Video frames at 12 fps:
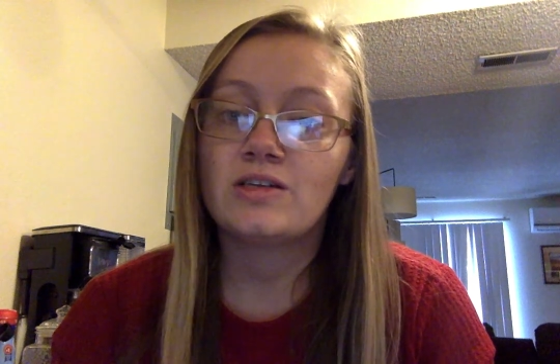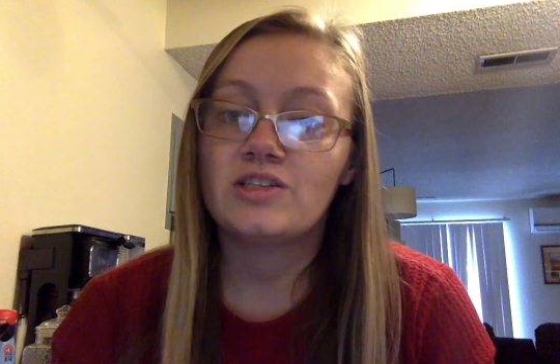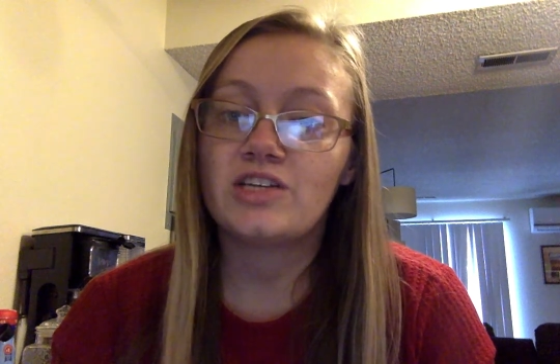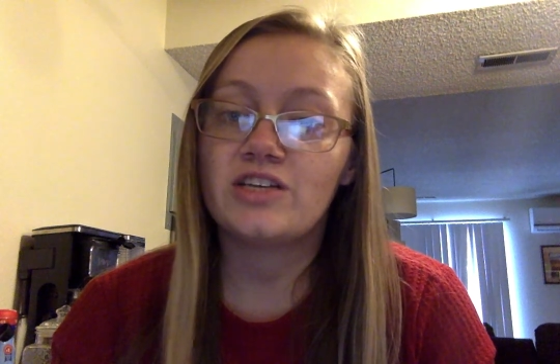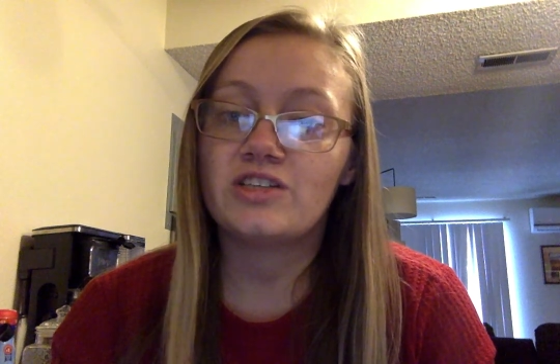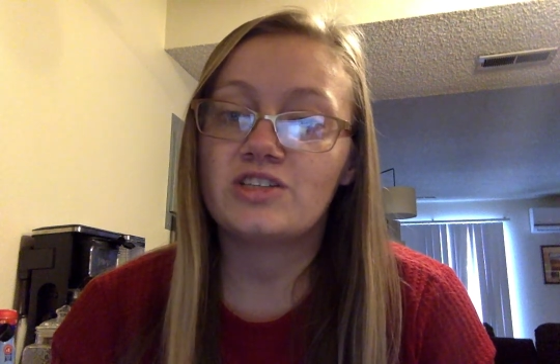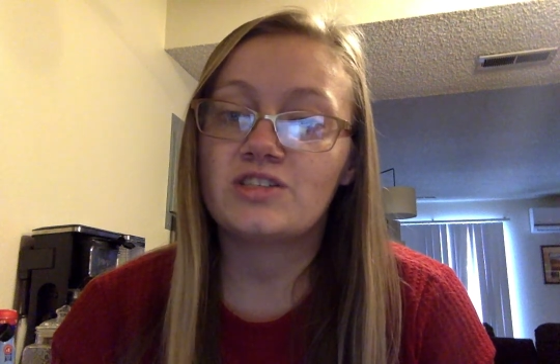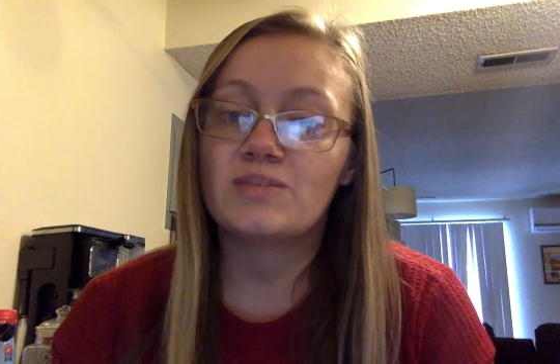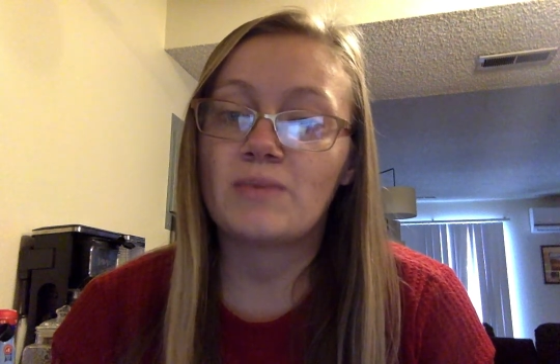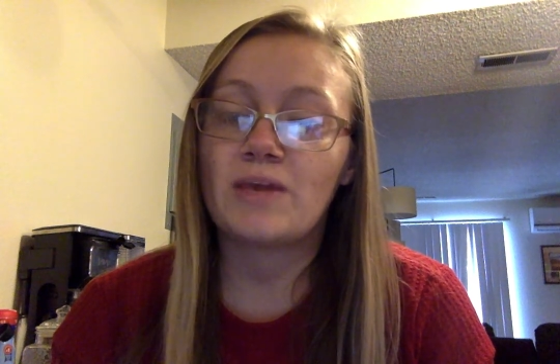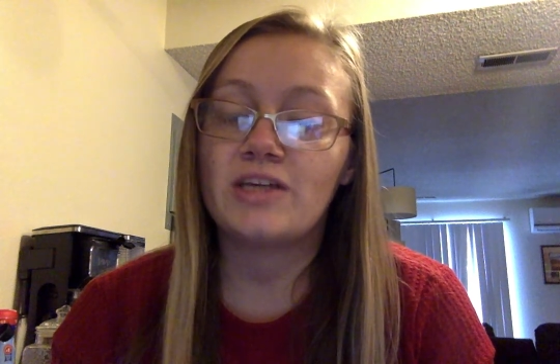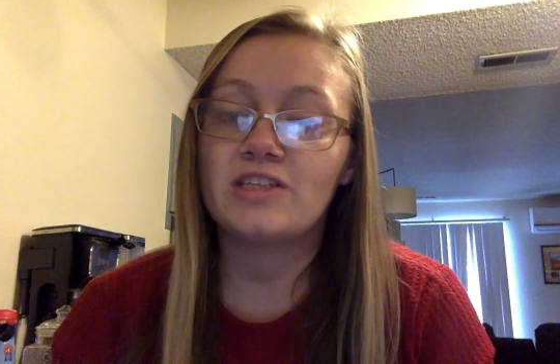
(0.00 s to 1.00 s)
changes in
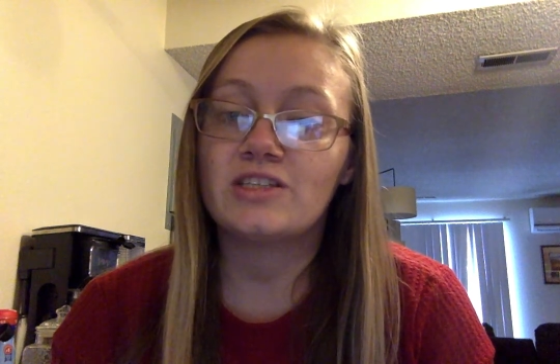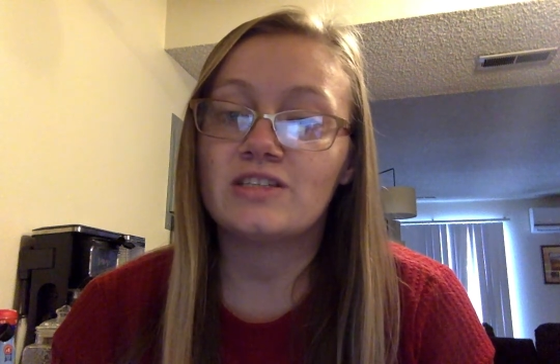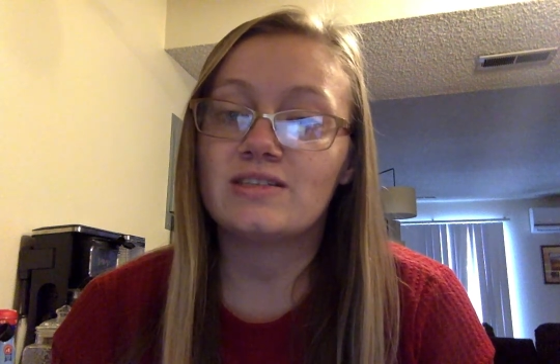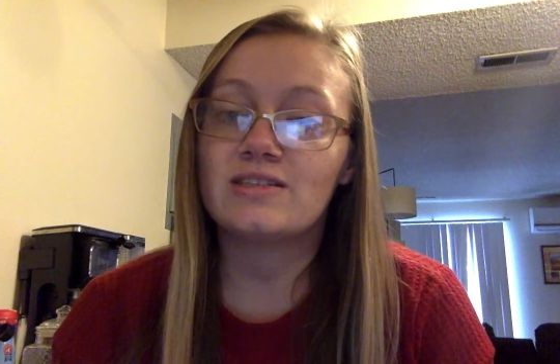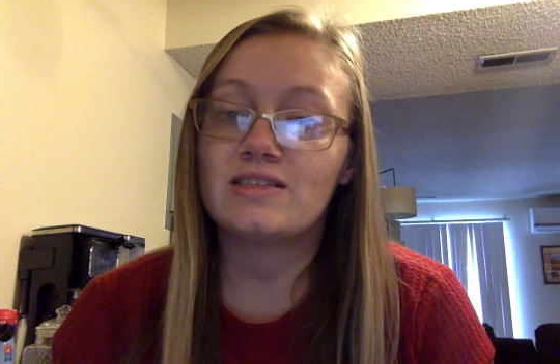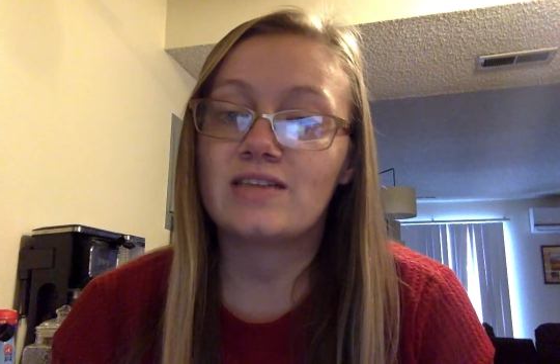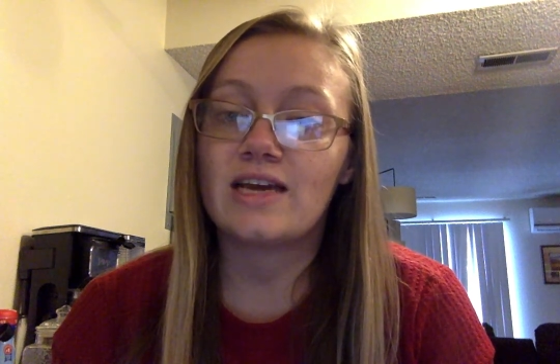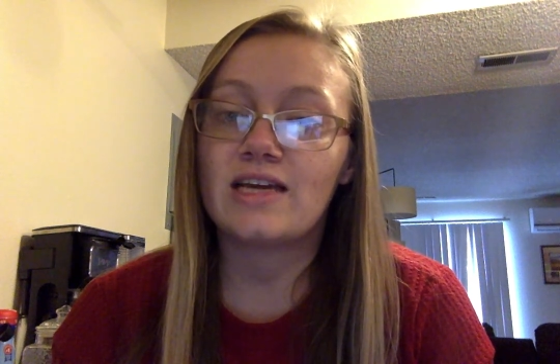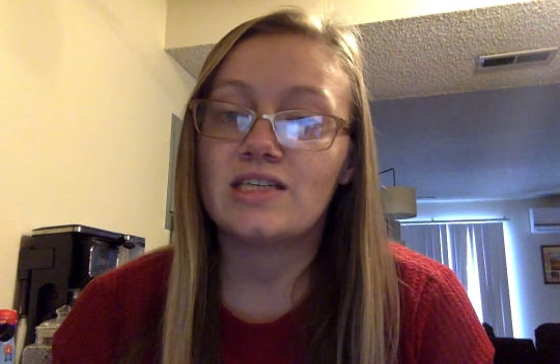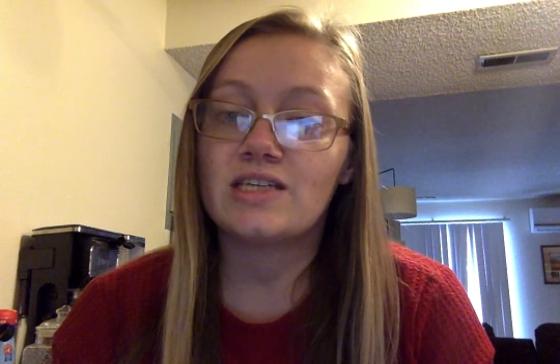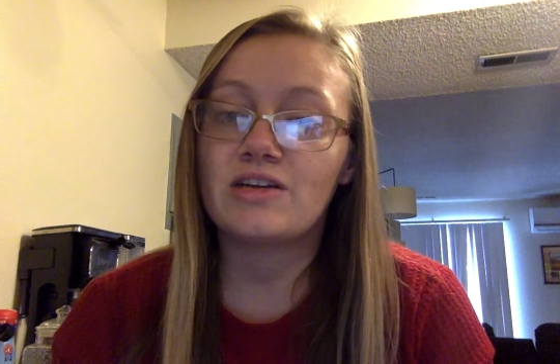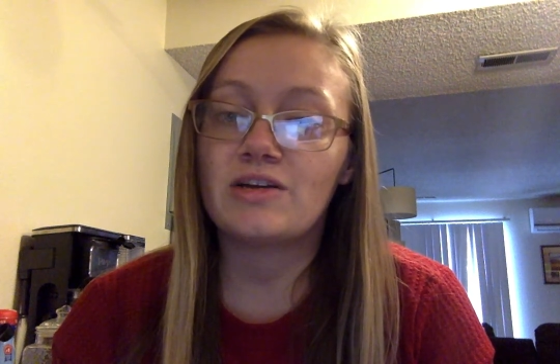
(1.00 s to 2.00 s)
patients'
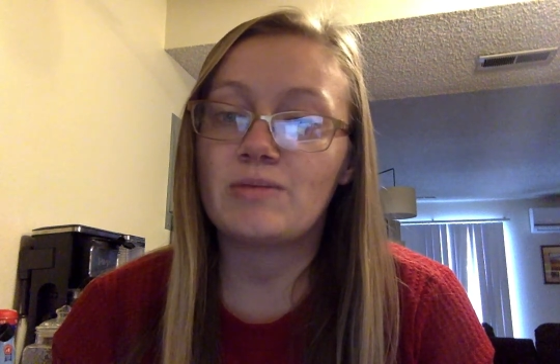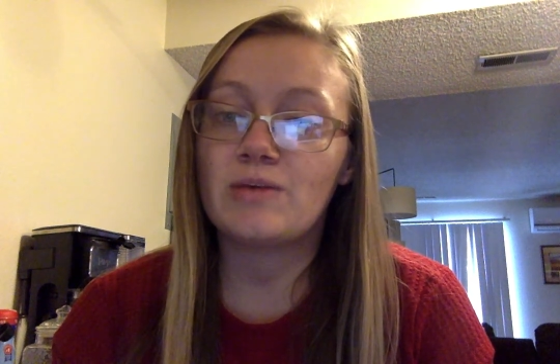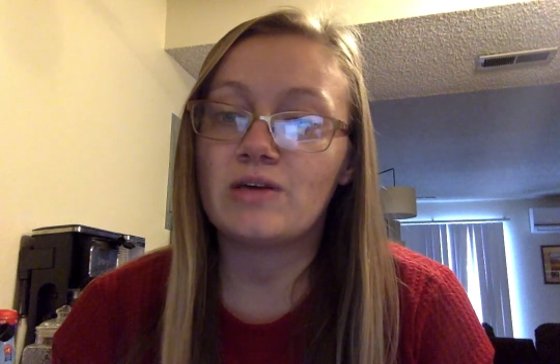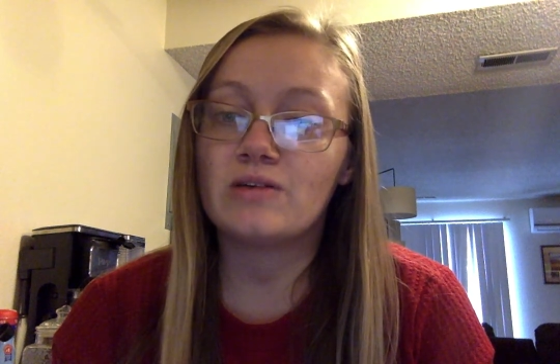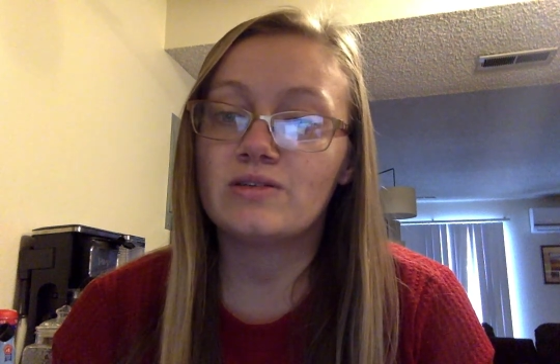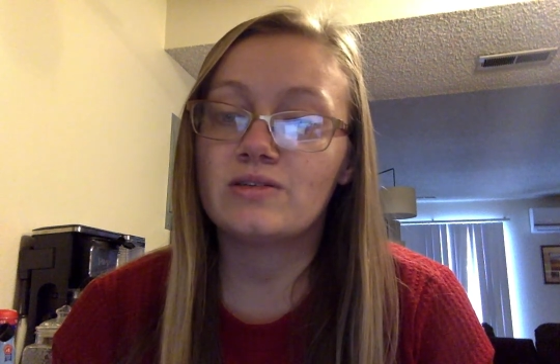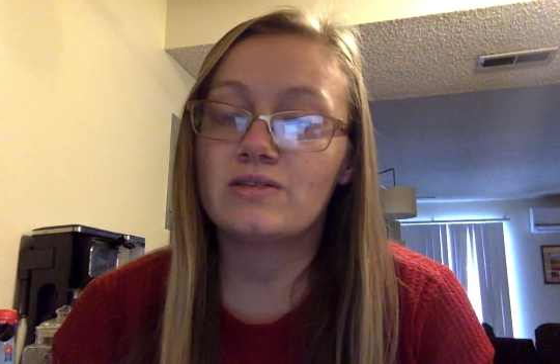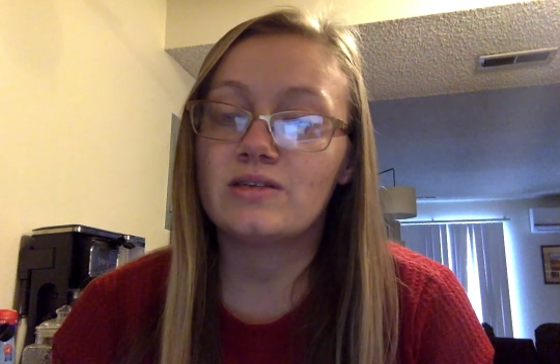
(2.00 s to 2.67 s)
dietary meals,